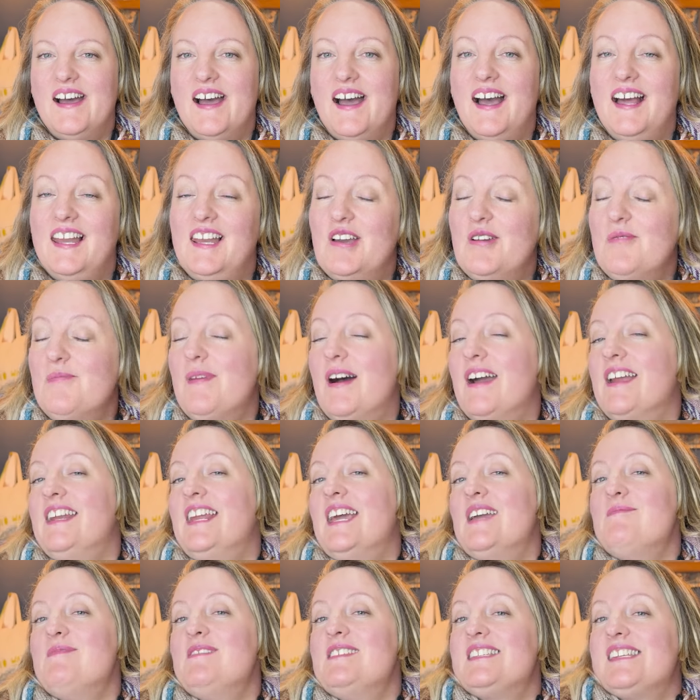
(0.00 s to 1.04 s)
Hello, my
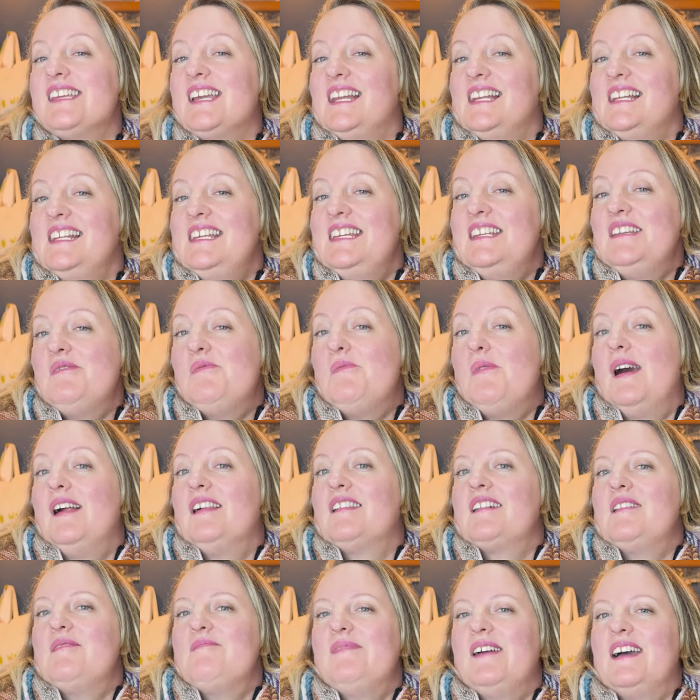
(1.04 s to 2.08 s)
name is Jalene.
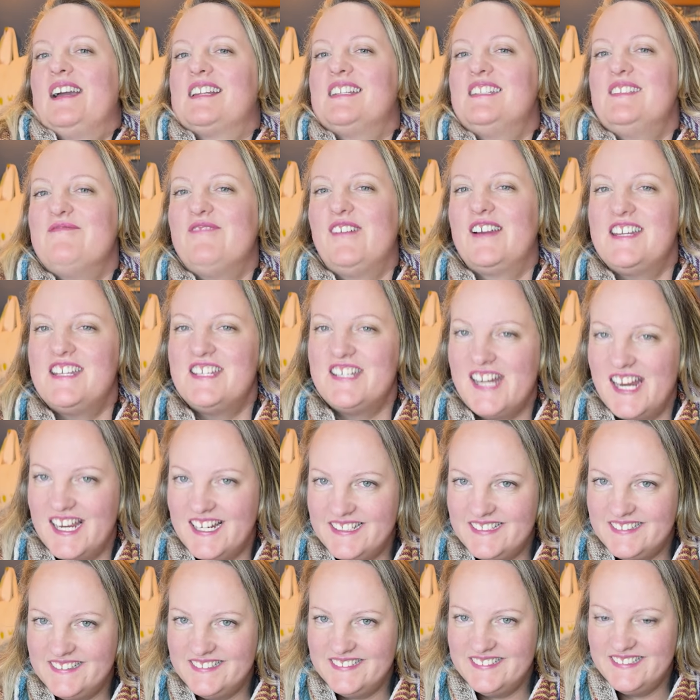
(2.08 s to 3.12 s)
Welcome back to my
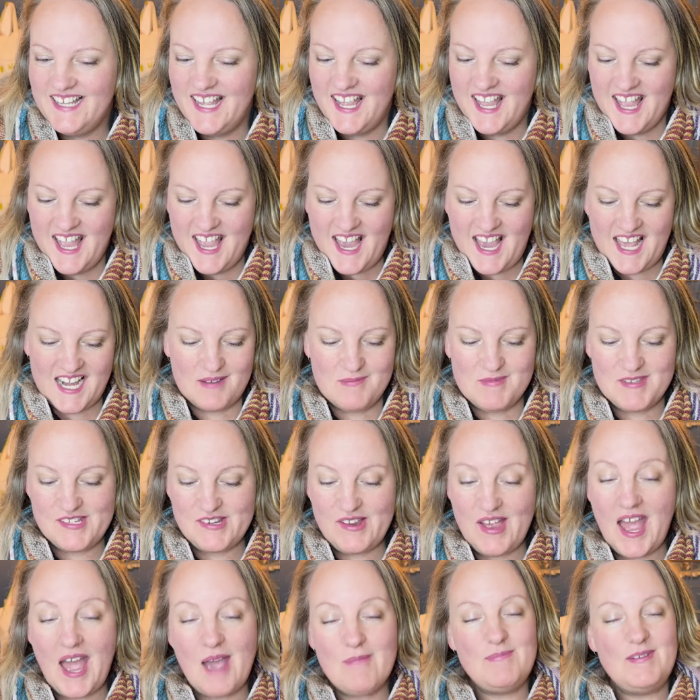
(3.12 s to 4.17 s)
channel, and I'm so
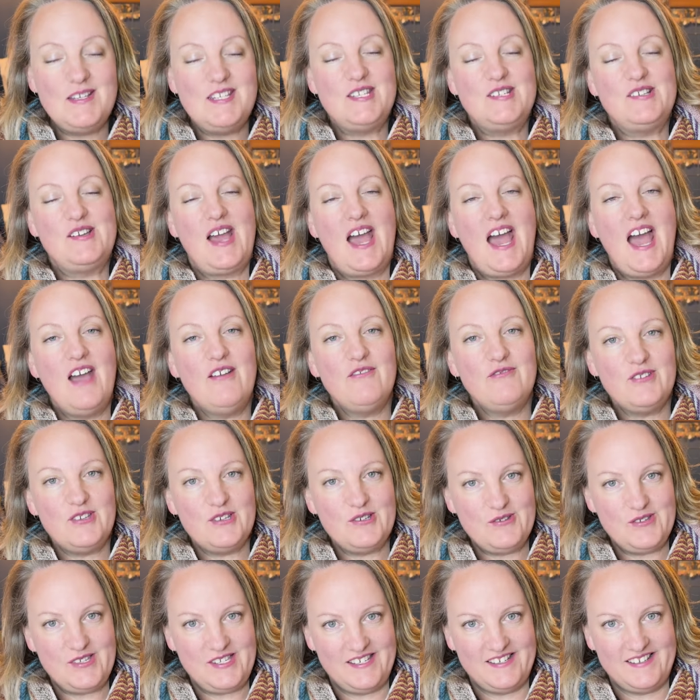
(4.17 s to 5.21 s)
happy to have
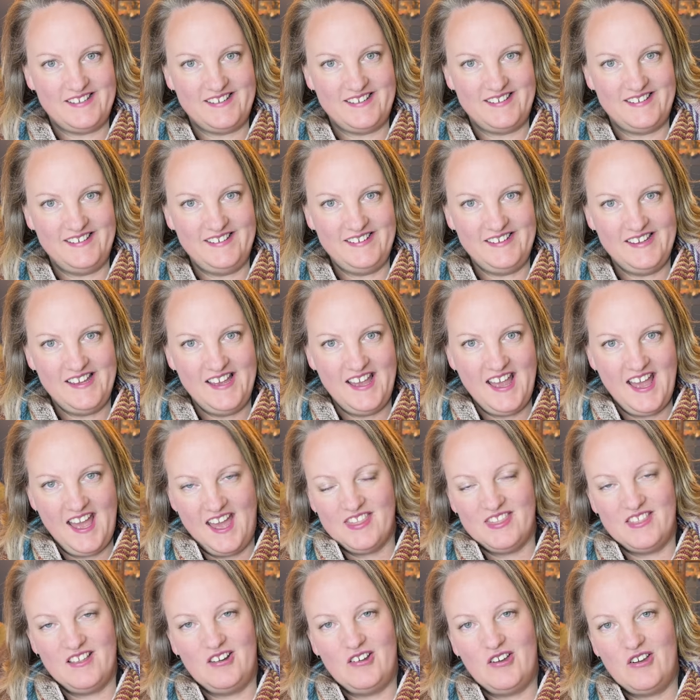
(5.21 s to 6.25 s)
you here.
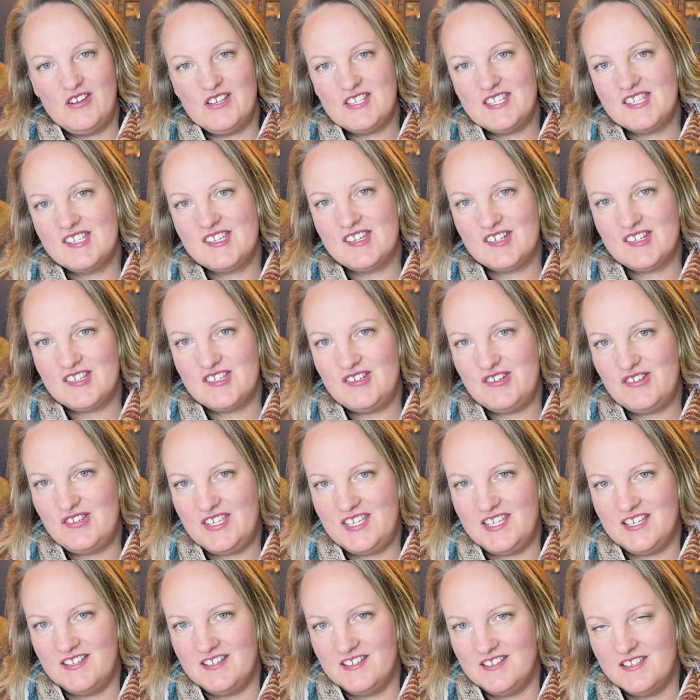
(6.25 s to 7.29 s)
The last 2
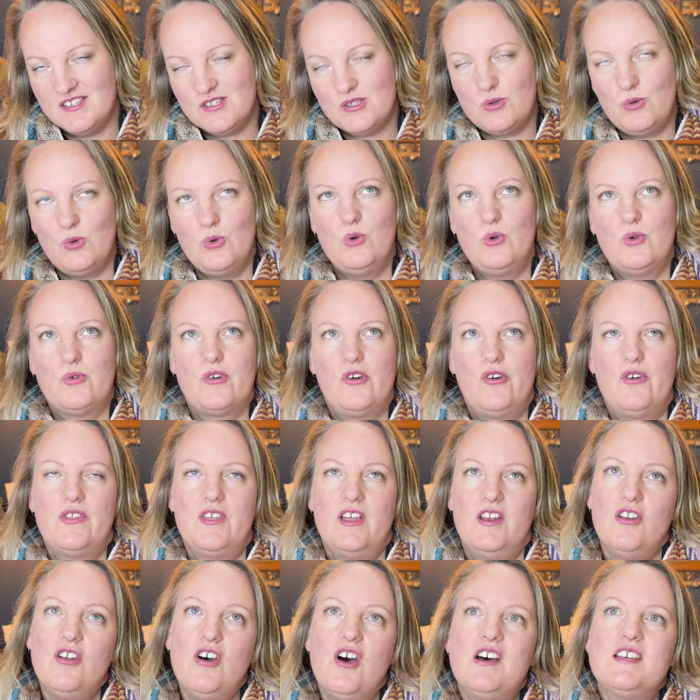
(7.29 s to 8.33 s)
years, or rather
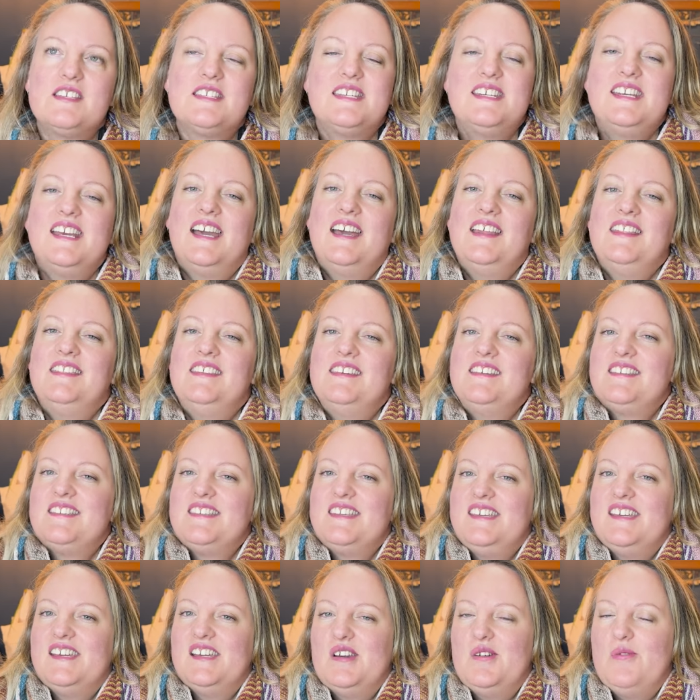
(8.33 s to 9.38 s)
last year and
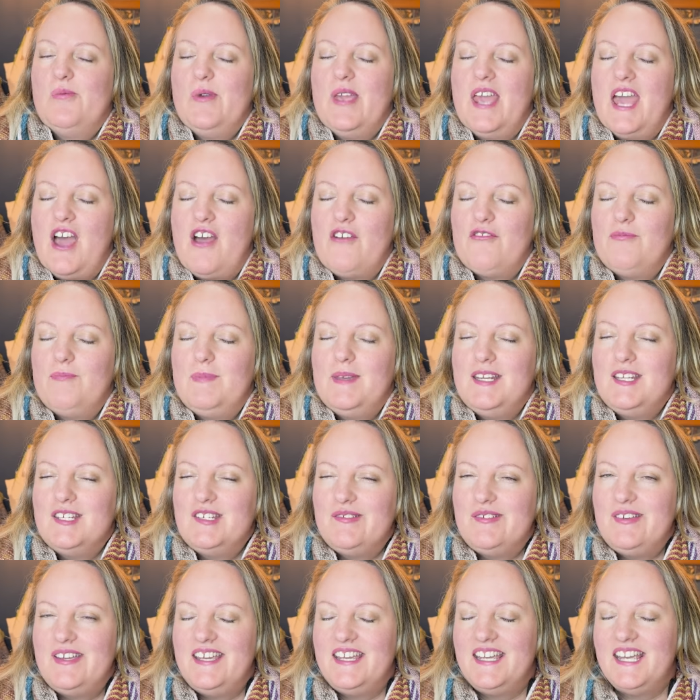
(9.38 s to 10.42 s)
this year, we have been
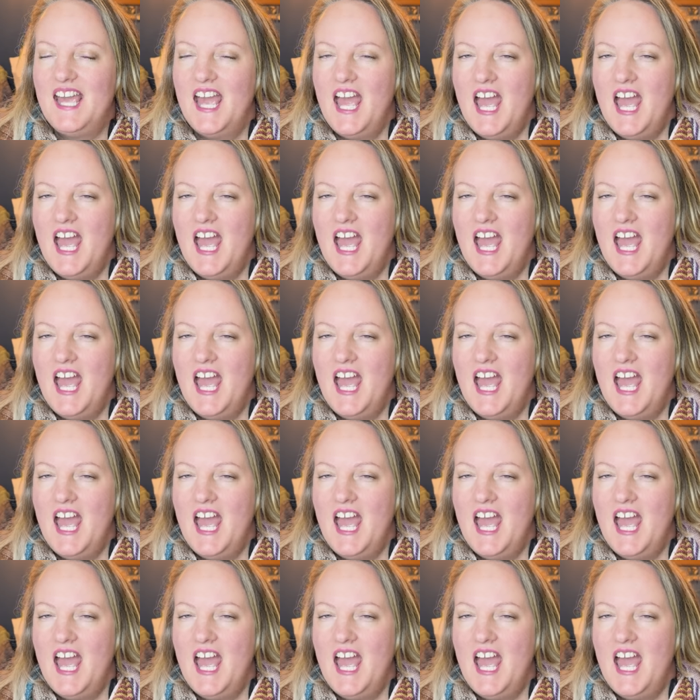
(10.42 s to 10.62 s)
doing